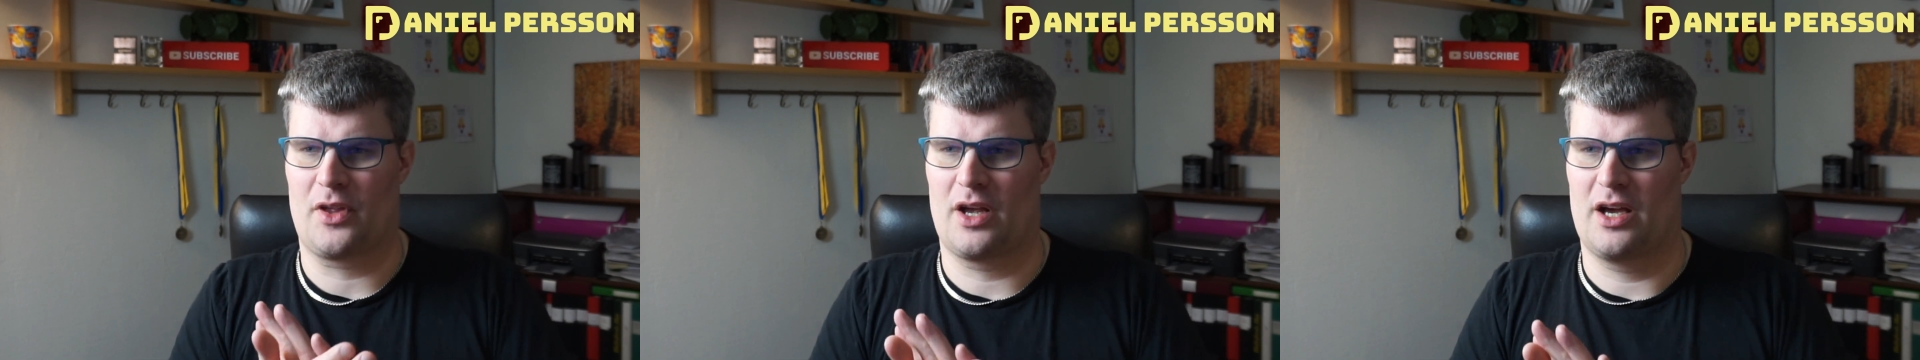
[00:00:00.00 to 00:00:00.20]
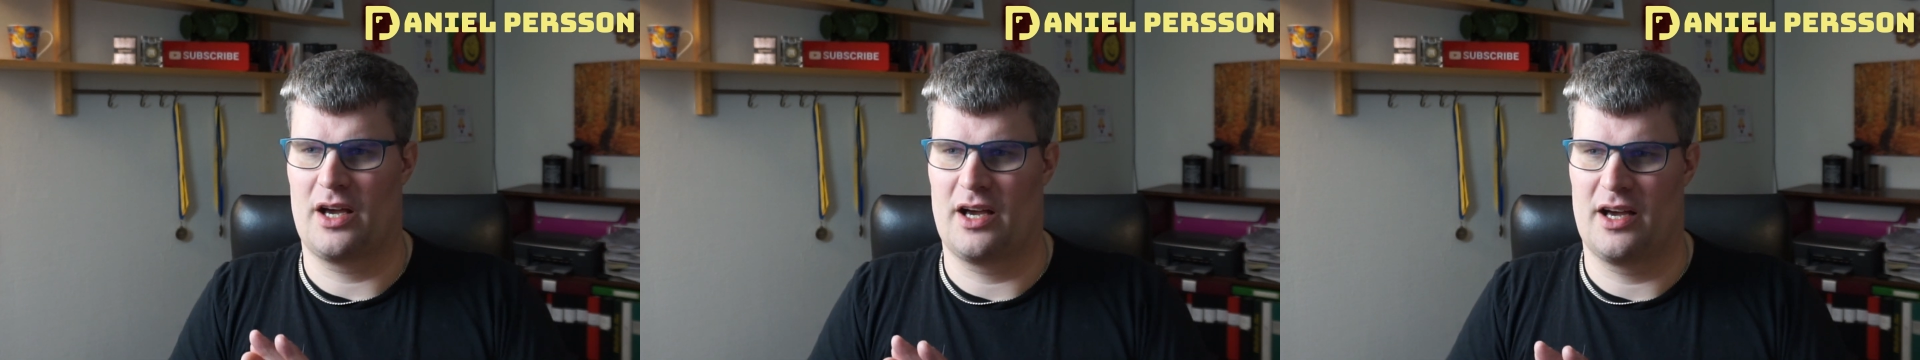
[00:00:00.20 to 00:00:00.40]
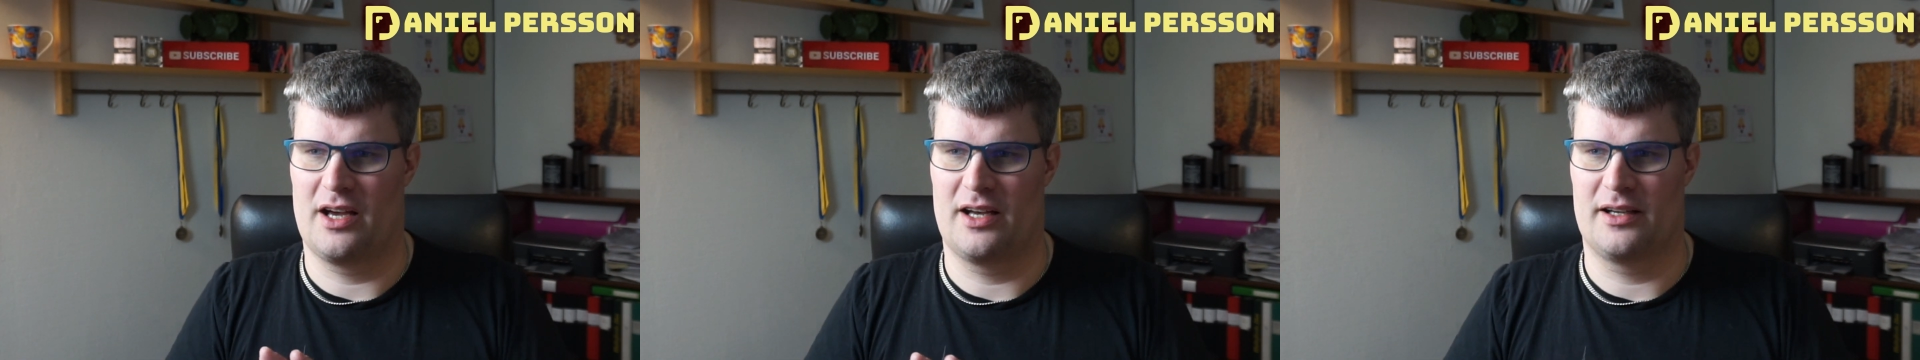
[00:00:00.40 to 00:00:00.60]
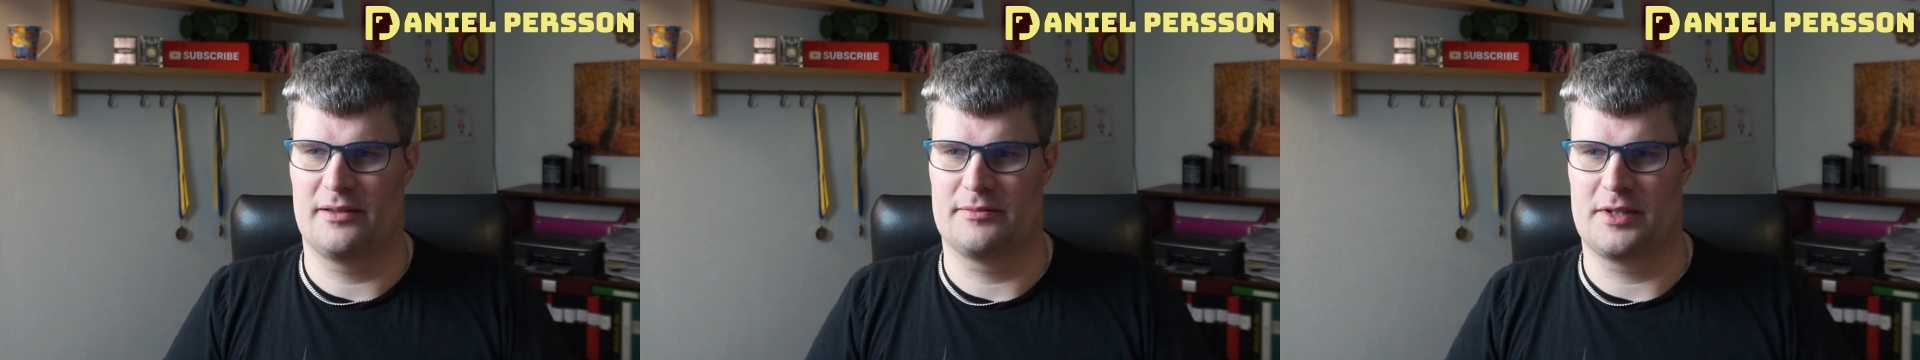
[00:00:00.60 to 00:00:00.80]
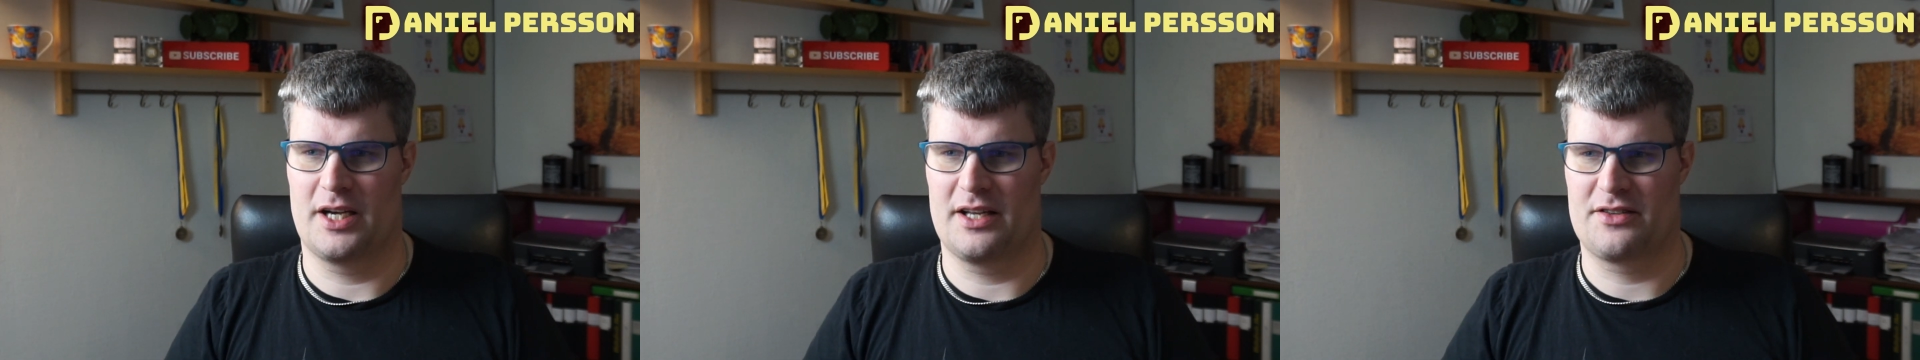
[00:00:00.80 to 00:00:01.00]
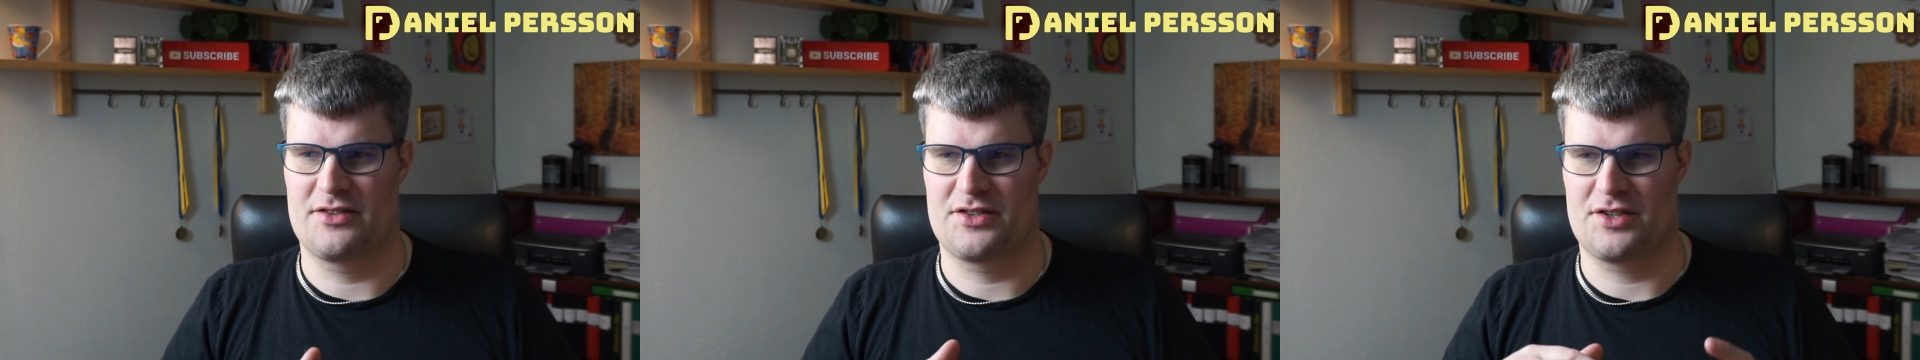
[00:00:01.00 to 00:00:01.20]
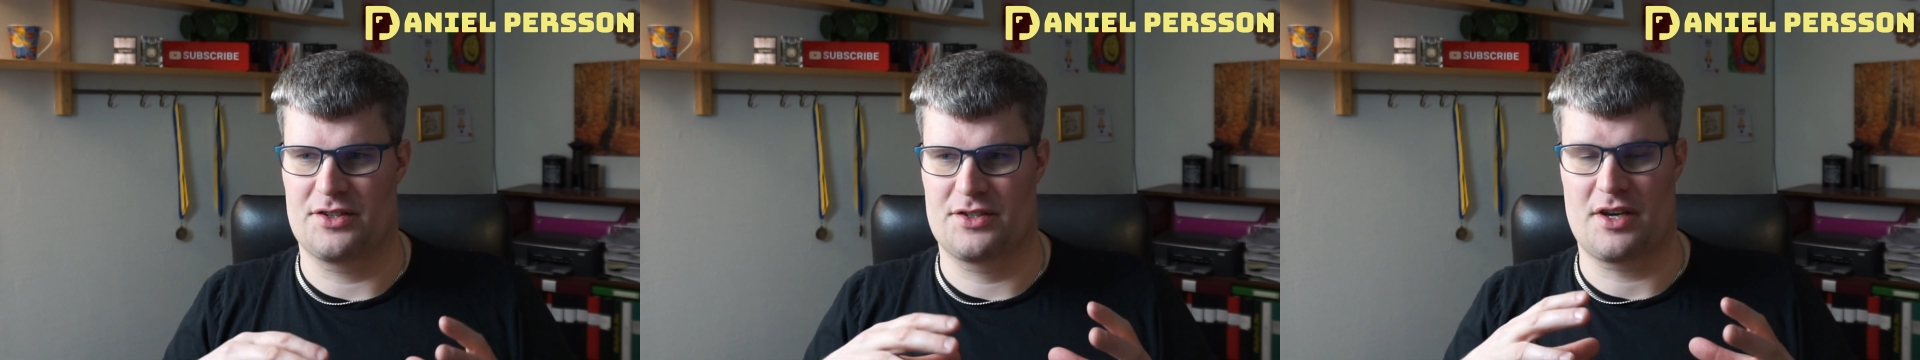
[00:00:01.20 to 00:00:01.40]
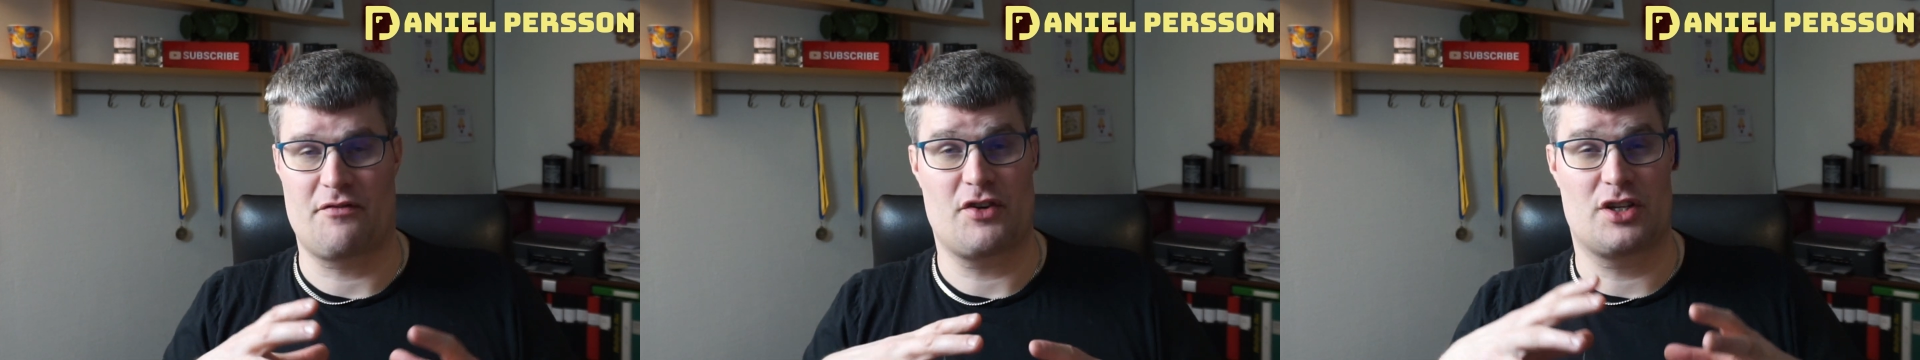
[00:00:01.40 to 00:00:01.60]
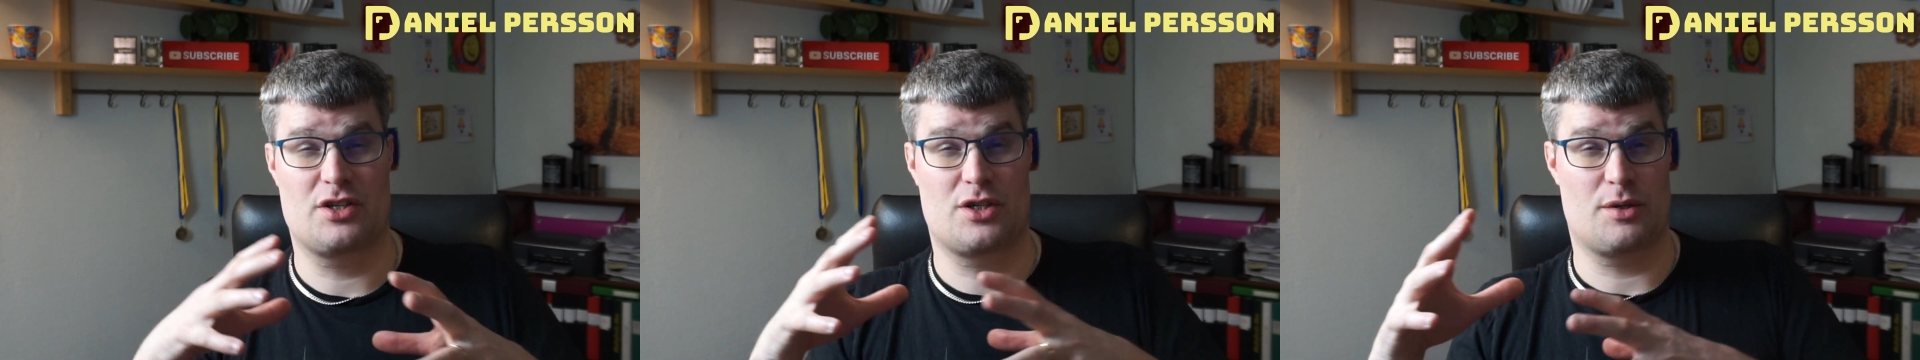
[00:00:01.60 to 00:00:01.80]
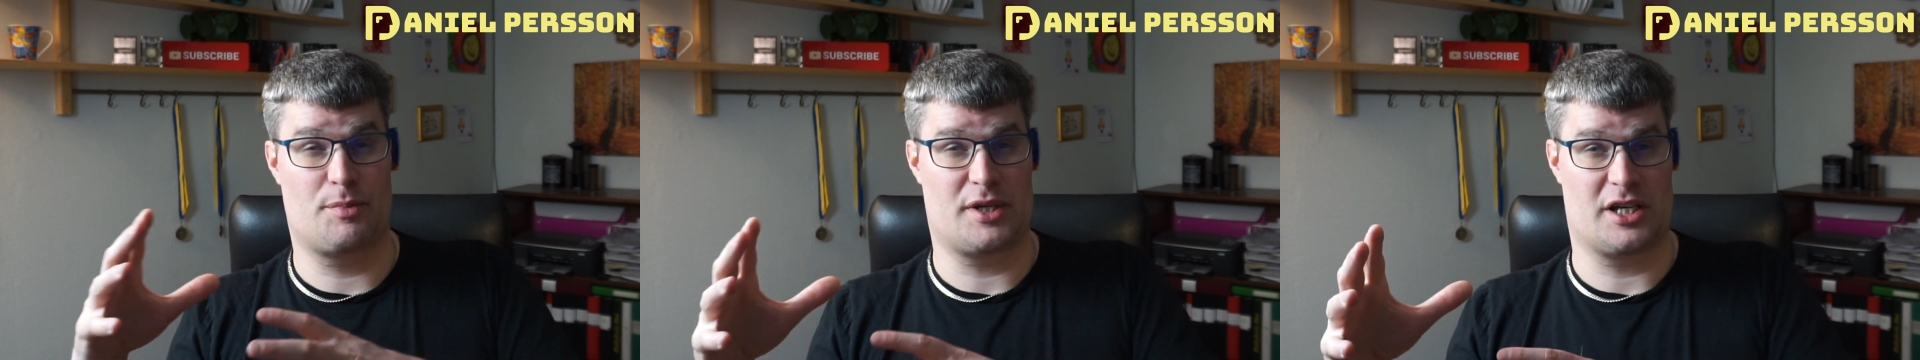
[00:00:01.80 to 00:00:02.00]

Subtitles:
It's something to be